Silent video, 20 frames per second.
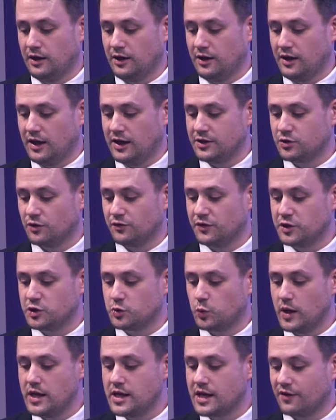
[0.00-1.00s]
as of this
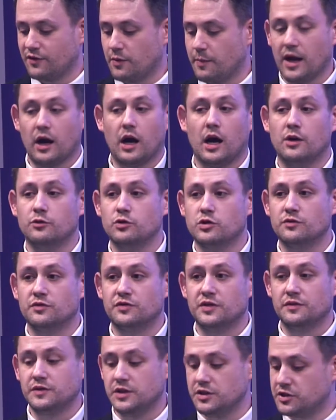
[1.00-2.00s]
week, have about
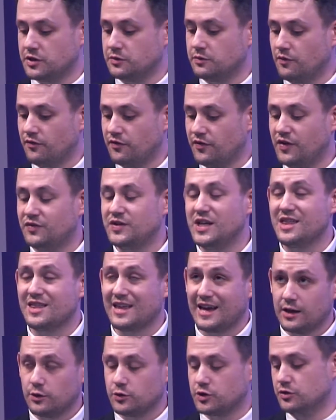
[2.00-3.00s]

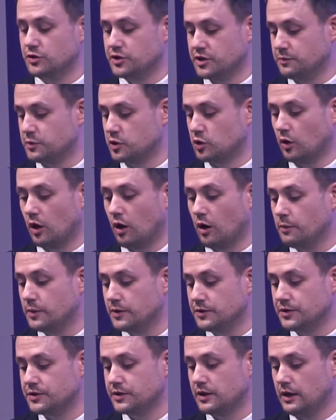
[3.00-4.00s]
150,000
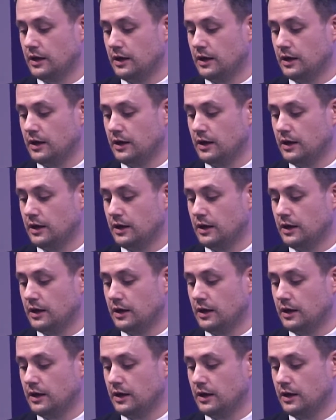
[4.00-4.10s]
subscribers